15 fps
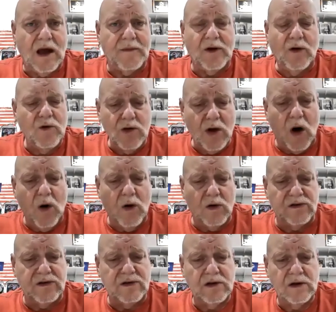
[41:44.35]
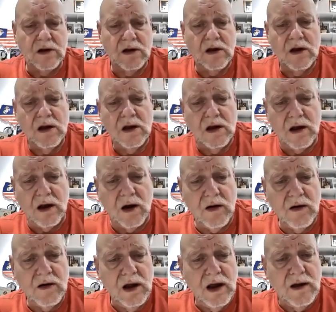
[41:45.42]
I mean, who knows, you
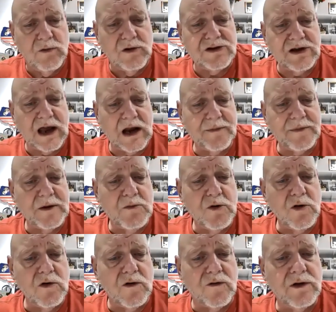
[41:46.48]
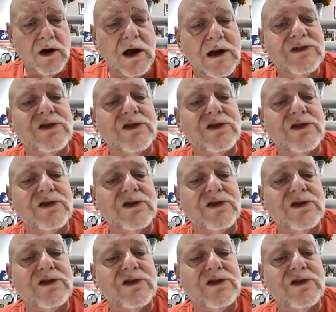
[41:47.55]
know, which cannot be moved.